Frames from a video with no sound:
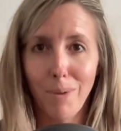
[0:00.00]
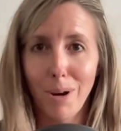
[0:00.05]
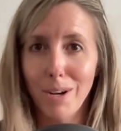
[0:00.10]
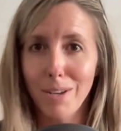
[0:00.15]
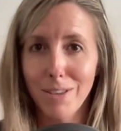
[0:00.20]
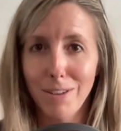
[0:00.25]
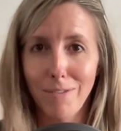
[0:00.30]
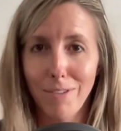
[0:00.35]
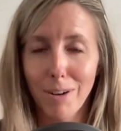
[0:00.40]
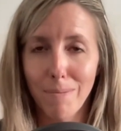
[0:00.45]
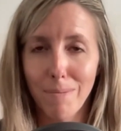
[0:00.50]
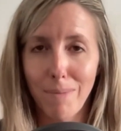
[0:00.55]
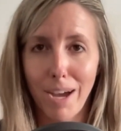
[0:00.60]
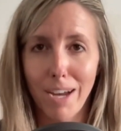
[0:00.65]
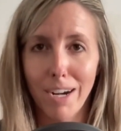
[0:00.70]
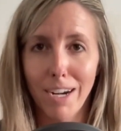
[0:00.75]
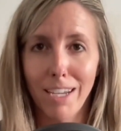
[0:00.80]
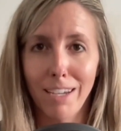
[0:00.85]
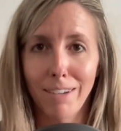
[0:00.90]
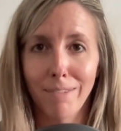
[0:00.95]
parts of your
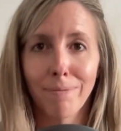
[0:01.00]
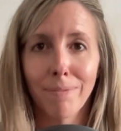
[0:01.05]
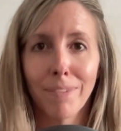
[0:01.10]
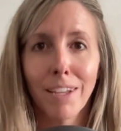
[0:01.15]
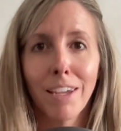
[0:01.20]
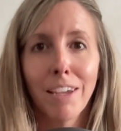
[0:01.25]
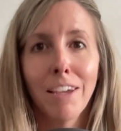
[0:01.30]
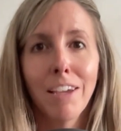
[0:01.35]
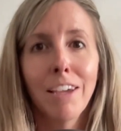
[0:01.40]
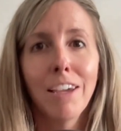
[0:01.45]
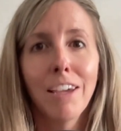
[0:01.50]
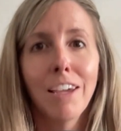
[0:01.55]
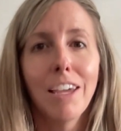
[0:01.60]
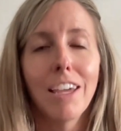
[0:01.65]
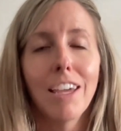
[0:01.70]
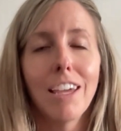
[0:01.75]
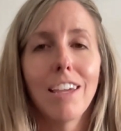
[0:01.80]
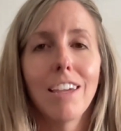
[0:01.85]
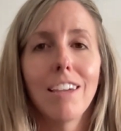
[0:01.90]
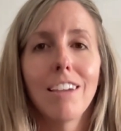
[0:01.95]
body.
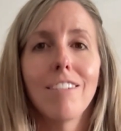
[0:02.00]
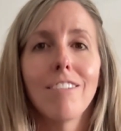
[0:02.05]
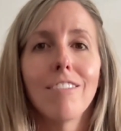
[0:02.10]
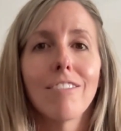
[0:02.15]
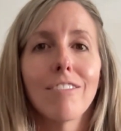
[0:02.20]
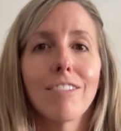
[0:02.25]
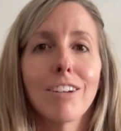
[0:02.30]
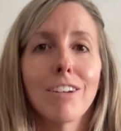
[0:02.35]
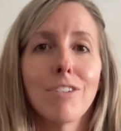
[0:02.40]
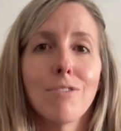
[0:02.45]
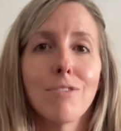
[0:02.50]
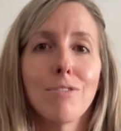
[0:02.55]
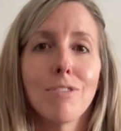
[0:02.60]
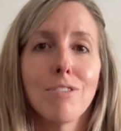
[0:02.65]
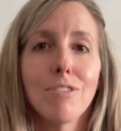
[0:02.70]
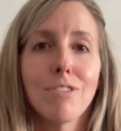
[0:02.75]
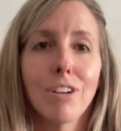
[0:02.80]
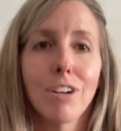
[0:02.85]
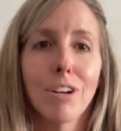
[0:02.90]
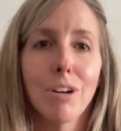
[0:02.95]
It
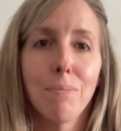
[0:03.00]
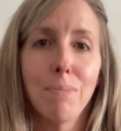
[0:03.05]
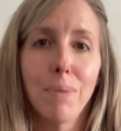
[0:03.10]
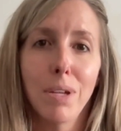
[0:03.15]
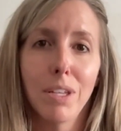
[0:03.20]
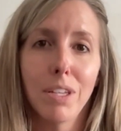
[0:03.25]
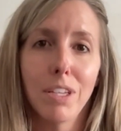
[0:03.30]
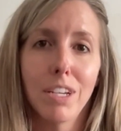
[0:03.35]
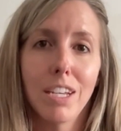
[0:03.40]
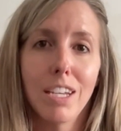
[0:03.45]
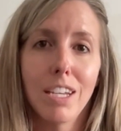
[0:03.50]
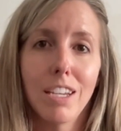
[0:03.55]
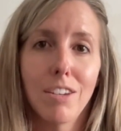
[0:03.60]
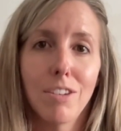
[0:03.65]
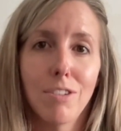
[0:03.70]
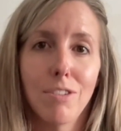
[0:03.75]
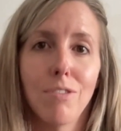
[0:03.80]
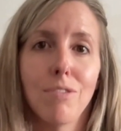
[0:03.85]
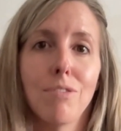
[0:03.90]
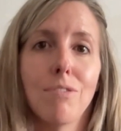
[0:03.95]
reduces your ability
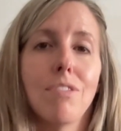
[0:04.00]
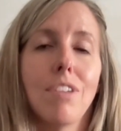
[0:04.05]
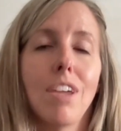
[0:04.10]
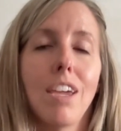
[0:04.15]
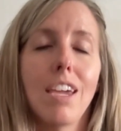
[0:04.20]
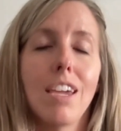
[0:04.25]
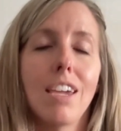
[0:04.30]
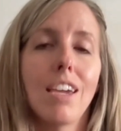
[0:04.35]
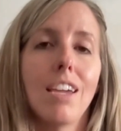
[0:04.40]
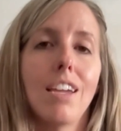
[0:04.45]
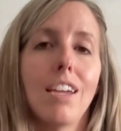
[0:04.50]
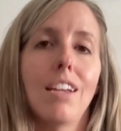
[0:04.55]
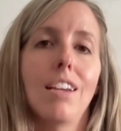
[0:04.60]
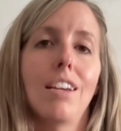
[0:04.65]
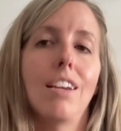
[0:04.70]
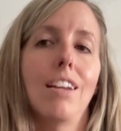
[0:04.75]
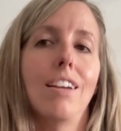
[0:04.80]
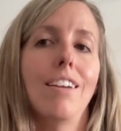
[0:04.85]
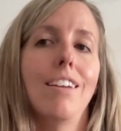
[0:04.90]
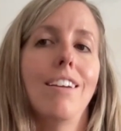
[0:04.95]
to take
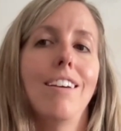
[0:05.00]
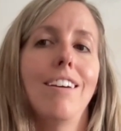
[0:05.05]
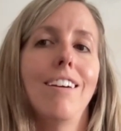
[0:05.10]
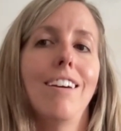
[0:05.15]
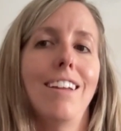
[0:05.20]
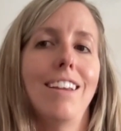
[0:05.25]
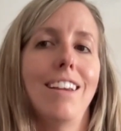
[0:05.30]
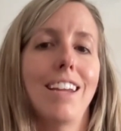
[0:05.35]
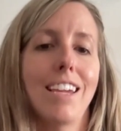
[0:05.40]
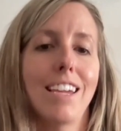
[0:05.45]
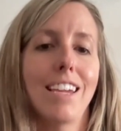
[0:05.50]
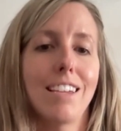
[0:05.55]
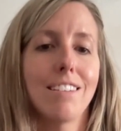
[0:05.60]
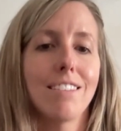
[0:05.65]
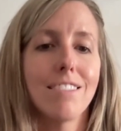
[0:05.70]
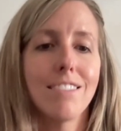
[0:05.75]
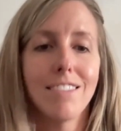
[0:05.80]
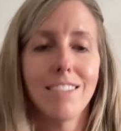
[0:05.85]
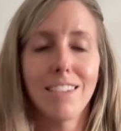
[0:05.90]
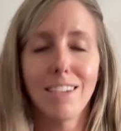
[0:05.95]
in a
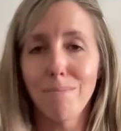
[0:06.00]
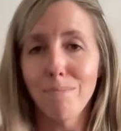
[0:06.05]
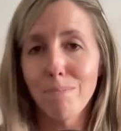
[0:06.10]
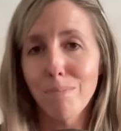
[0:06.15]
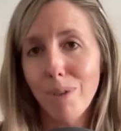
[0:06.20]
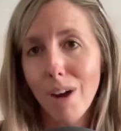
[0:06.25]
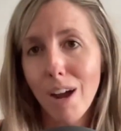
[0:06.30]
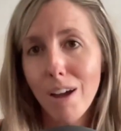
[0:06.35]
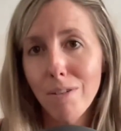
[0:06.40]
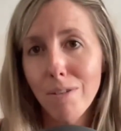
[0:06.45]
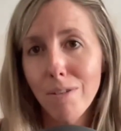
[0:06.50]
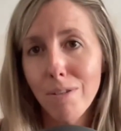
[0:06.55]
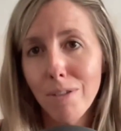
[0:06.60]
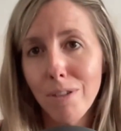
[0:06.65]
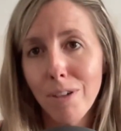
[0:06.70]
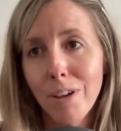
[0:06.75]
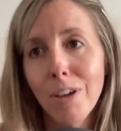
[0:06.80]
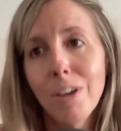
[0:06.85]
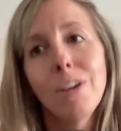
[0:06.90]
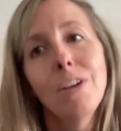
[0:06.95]
nice deep breath,
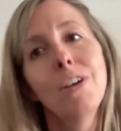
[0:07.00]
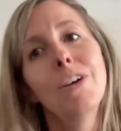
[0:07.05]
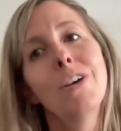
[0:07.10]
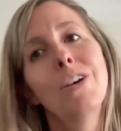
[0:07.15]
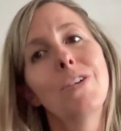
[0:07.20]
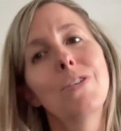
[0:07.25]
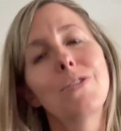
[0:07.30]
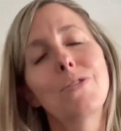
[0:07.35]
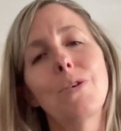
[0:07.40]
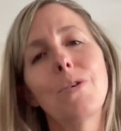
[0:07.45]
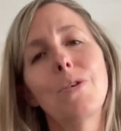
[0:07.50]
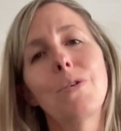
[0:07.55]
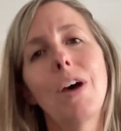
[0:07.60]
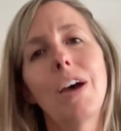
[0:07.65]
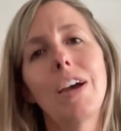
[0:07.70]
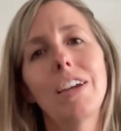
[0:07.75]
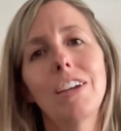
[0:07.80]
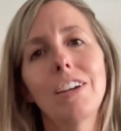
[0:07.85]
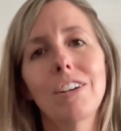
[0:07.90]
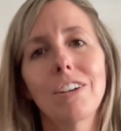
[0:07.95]
so
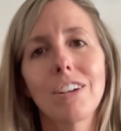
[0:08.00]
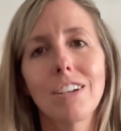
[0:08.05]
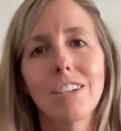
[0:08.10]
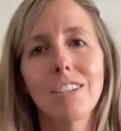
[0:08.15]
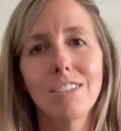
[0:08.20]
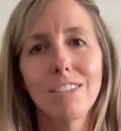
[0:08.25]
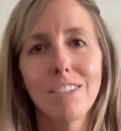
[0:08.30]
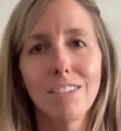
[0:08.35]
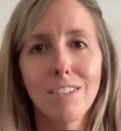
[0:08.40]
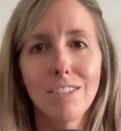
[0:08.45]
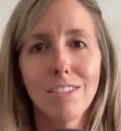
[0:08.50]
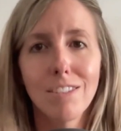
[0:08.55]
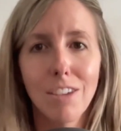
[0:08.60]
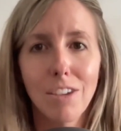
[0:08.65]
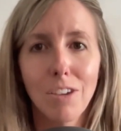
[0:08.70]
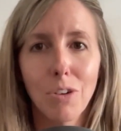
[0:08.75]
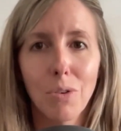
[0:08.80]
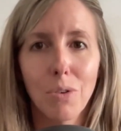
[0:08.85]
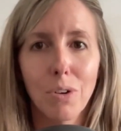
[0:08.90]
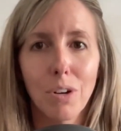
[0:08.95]
that increases
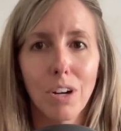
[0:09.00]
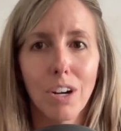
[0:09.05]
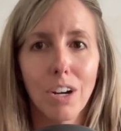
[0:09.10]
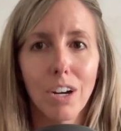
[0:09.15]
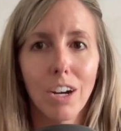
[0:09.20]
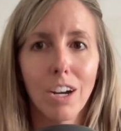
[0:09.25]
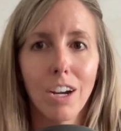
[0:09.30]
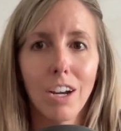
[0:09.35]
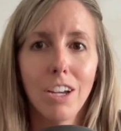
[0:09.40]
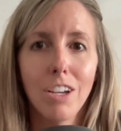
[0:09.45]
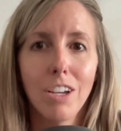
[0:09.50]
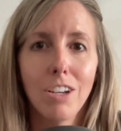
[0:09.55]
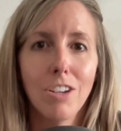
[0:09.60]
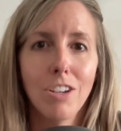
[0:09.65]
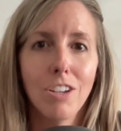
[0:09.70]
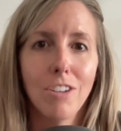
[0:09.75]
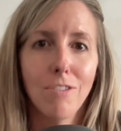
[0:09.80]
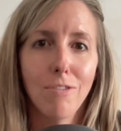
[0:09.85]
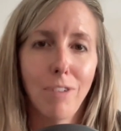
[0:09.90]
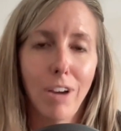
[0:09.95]
your
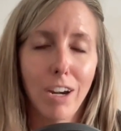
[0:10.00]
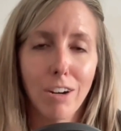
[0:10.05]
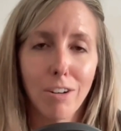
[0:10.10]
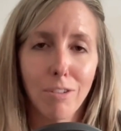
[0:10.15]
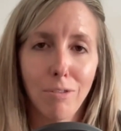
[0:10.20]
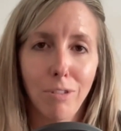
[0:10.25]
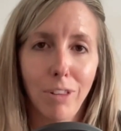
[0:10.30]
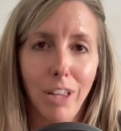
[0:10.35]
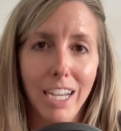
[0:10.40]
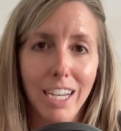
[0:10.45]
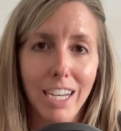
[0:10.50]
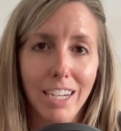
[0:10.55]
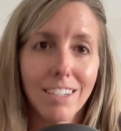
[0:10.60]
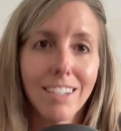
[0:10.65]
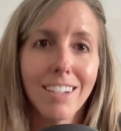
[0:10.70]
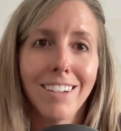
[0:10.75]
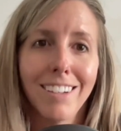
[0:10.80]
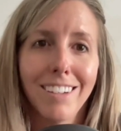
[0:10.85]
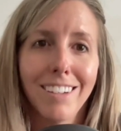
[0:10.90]
fight or flight.